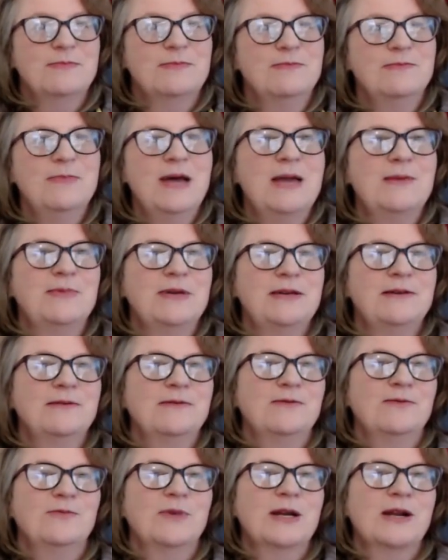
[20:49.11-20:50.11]
maybe
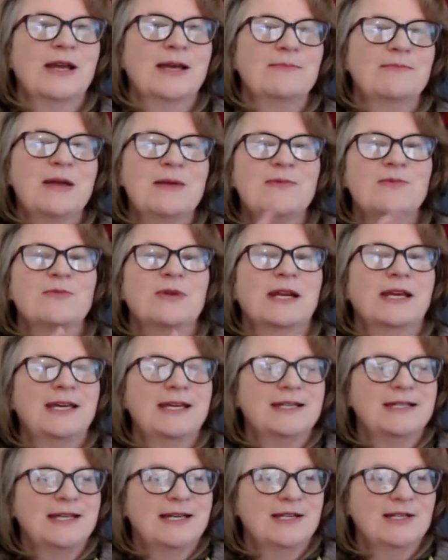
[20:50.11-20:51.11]
when I
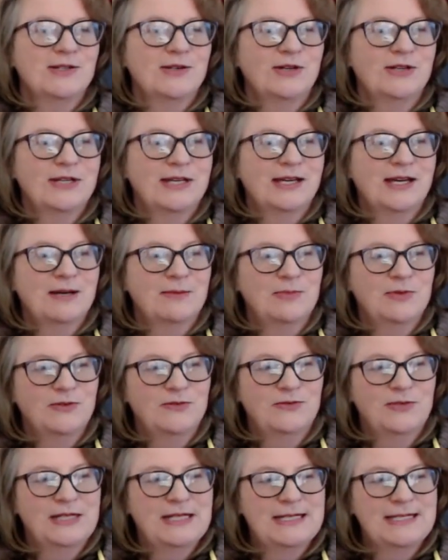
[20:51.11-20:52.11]
get down to only a couple of
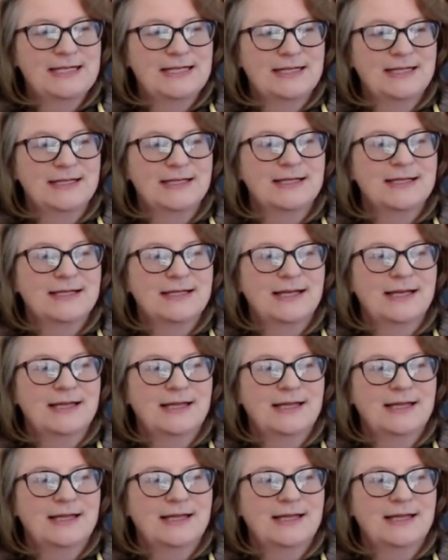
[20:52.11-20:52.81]
fleeces,